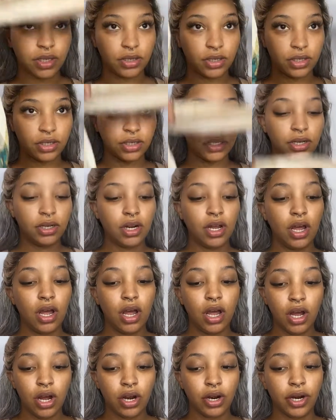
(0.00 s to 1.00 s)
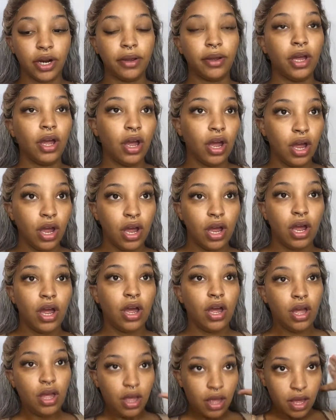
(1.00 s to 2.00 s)
Good, all right.
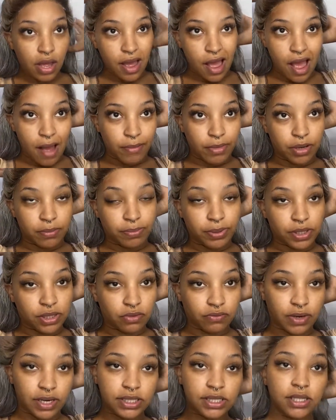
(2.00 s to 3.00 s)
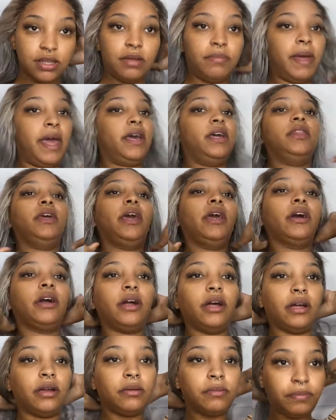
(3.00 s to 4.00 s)
I'm gonna put the rest of the back of the hair
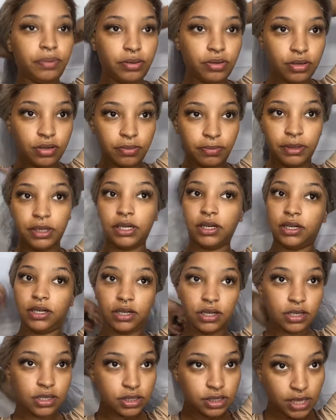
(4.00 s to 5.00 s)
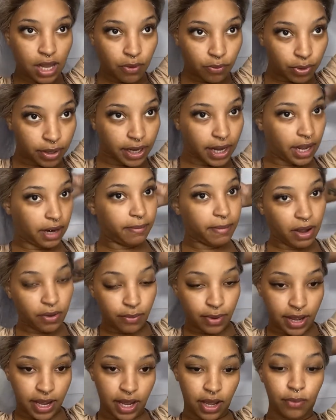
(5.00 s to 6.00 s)
up because I want it out of my
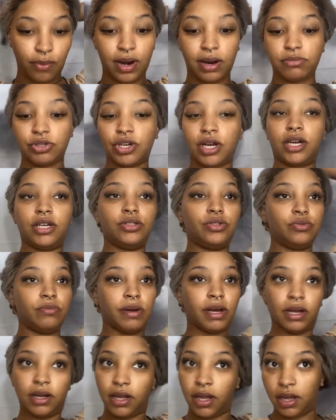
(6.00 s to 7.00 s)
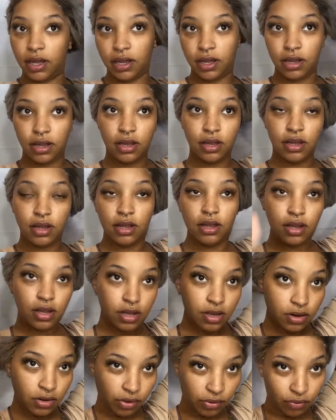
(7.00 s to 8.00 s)
way when I'm trying to do my
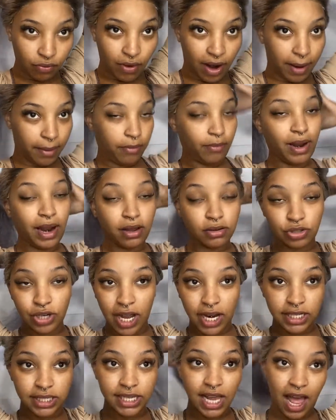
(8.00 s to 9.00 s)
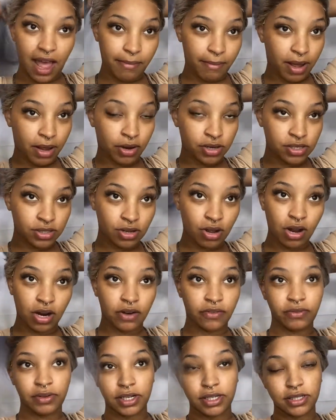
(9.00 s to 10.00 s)
wrap, but I try to tie my
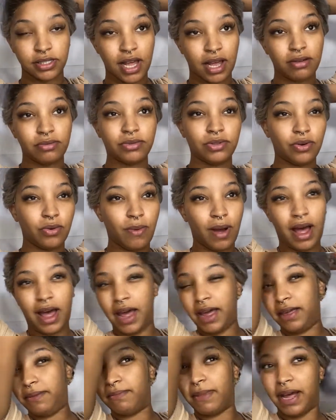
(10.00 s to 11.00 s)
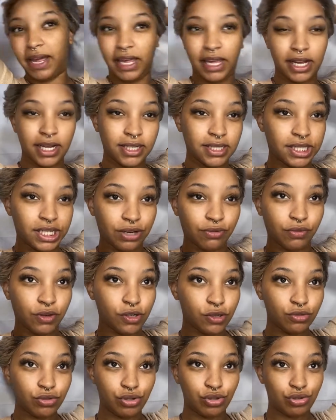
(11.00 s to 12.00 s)
scarf because I don't know why my hands get
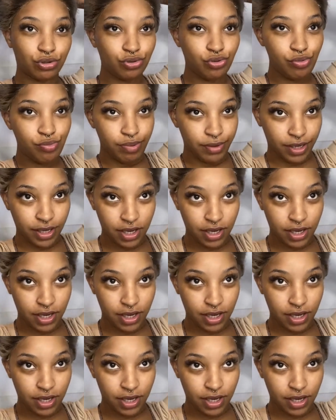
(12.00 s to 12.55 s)
real stupid